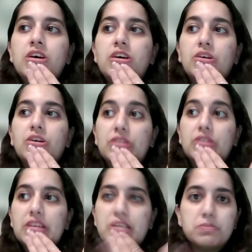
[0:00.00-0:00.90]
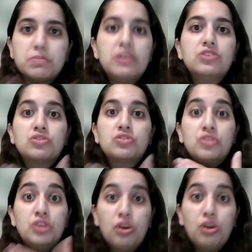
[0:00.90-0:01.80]
got the experience, got the
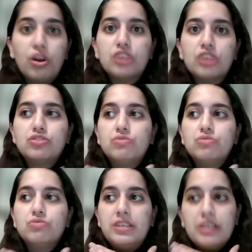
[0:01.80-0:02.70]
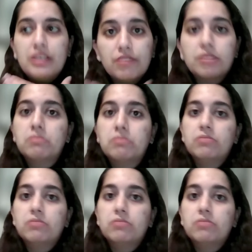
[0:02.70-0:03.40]
knowledge to give them